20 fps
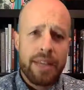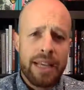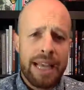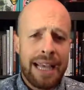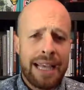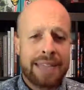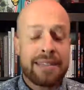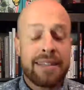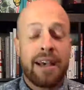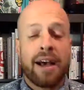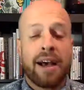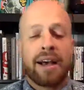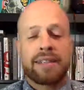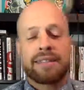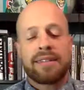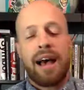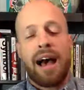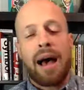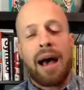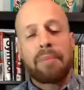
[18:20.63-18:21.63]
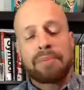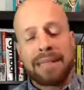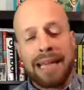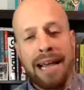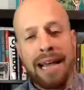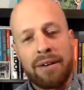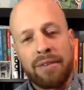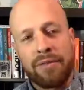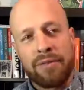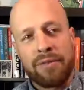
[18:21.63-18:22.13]
it's a
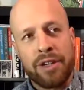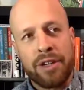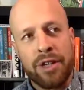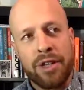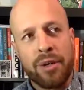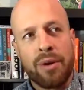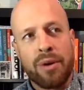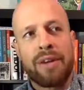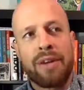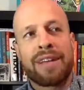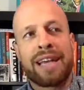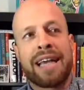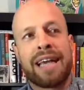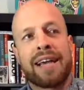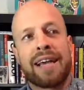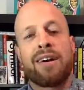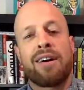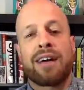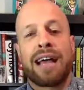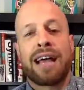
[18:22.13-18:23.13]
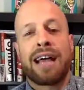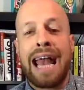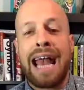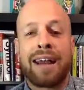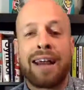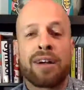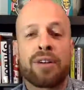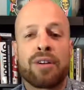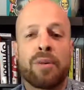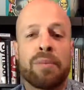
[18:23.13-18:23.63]
top-down view of King Kong
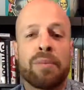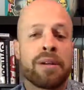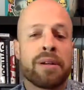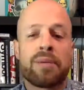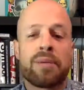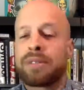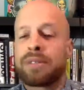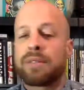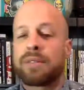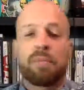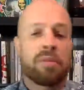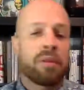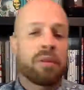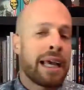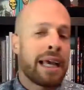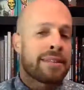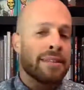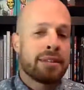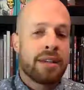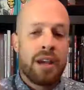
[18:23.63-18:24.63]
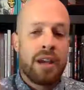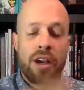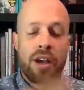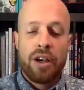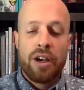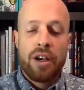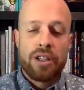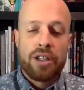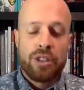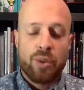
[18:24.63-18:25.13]
hanging onto a building with some planes
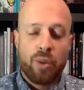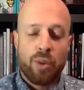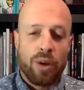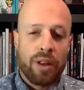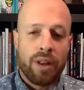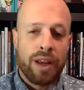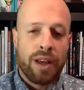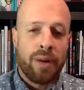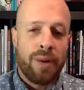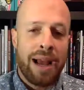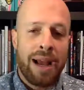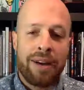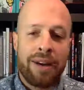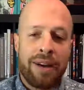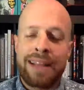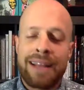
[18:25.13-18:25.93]
swirling around.